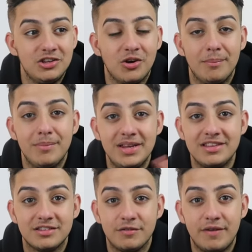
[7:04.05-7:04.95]
You've got
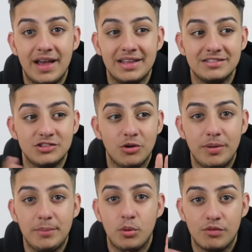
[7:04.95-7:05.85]
millions of fans. You've got
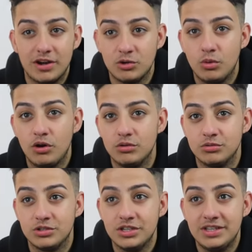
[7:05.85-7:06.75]
people around the
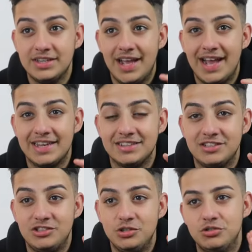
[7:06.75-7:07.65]
world.
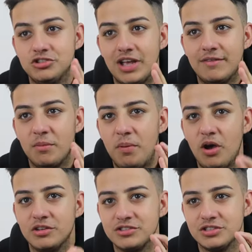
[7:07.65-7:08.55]
And you just have a
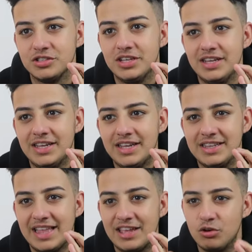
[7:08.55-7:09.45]
person
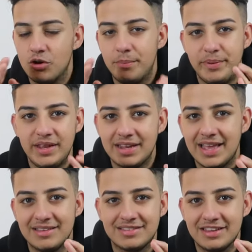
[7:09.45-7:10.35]
that you're competing
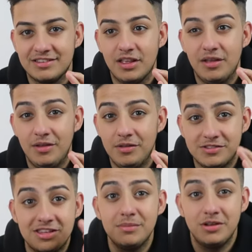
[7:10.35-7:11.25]
against that's
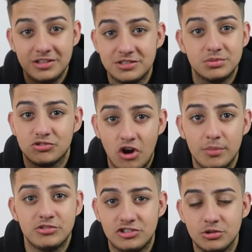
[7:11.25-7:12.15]
similar in
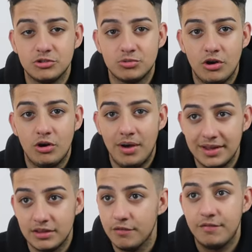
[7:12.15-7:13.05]
subscribers to you as well,
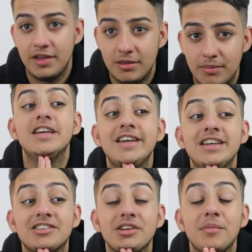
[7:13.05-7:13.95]
and the fame.
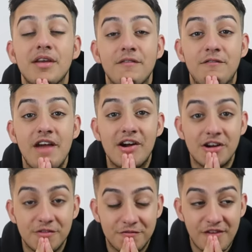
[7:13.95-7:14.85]
It's going to be a
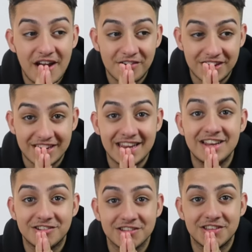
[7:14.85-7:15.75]
very, very
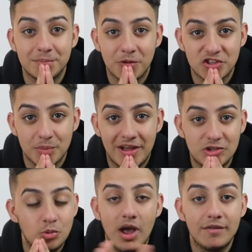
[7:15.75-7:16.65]
interesting boxing
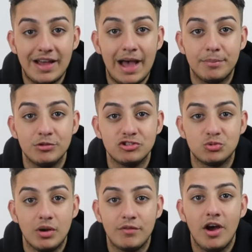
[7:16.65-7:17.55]
match. Whatever
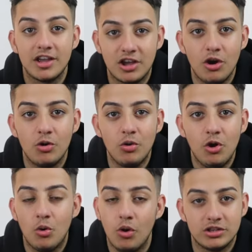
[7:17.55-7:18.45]
happens, whether I go
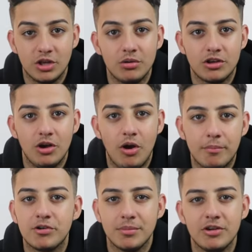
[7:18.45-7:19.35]
or I don't go,
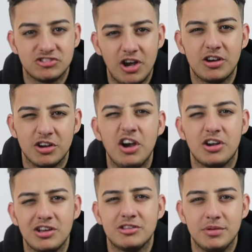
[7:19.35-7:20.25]
I'm
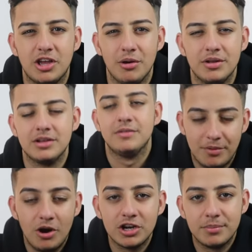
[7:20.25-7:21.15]
going to be going.
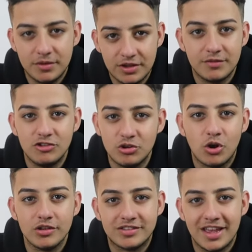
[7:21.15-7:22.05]
But I'm going to be giving you
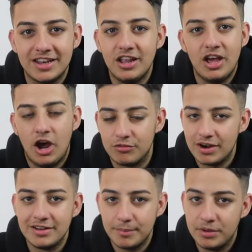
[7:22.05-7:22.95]
content
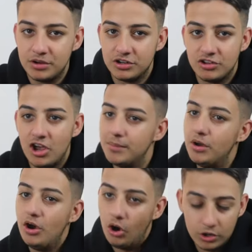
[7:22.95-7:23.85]
around that period of
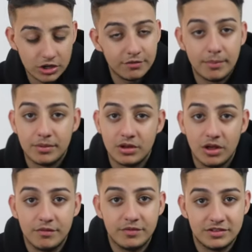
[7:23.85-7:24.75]
time on November
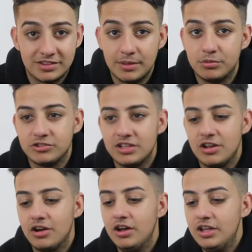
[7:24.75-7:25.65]
9th in Staples
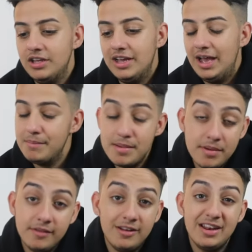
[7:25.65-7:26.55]
Center. And
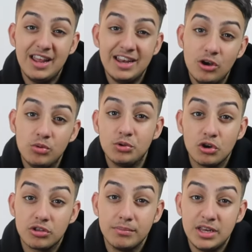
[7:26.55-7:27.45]
maybe a
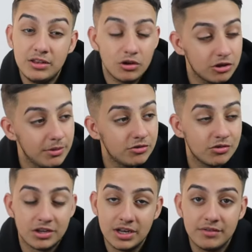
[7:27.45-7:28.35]
little mini
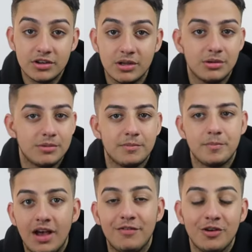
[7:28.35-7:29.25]
documentary, you never know.
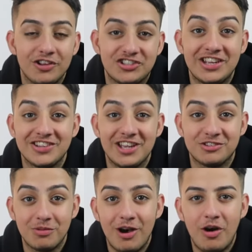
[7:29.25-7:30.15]
I feel like JJ
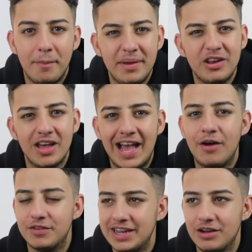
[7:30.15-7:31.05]
as well, a bit like
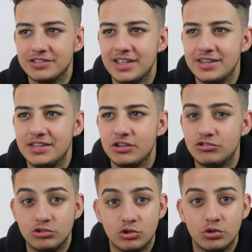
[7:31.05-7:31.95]
how Viddal said in
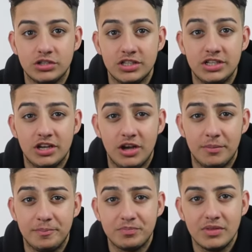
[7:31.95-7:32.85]
True Geordie
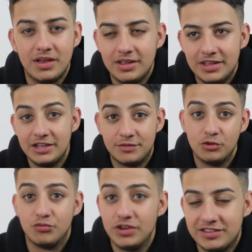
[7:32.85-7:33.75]

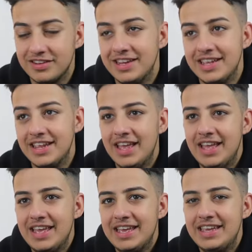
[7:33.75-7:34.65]
interview recently,
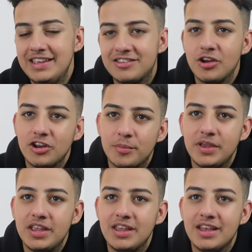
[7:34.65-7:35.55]
he's going to
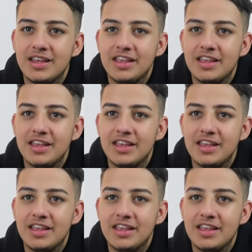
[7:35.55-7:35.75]
be...